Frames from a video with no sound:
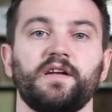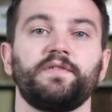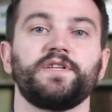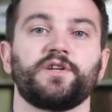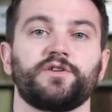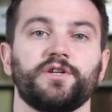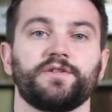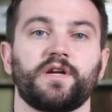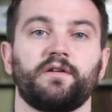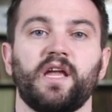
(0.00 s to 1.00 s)
and
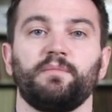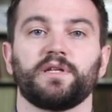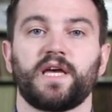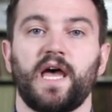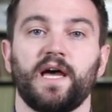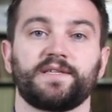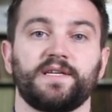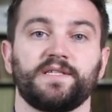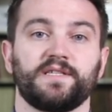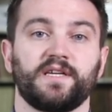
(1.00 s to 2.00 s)
researchers are able to access
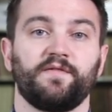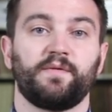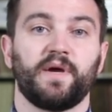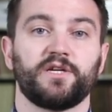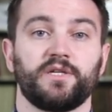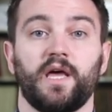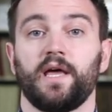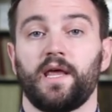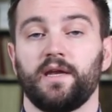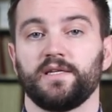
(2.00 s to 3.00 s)
this information at
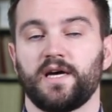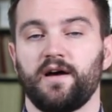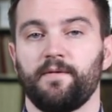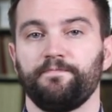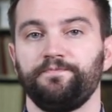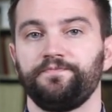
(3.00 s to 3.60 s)
any time.